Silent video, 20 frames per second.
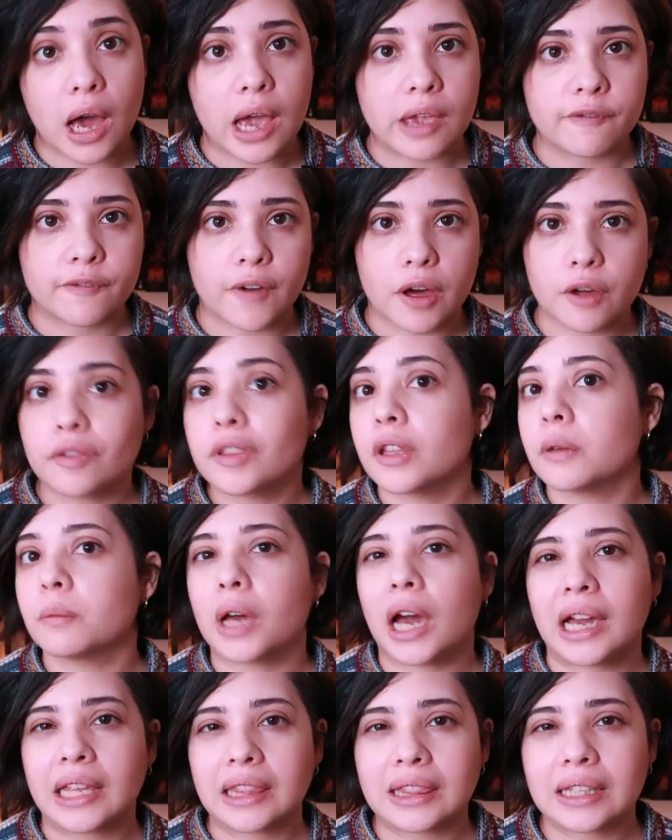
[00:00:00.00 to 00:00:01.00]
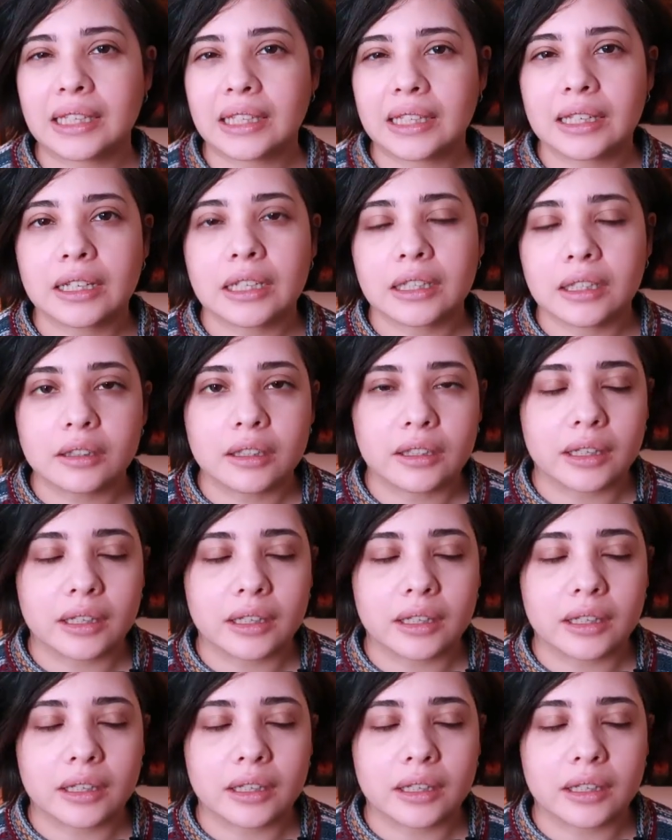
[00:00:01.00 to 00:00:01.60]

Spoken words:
I found them, I think,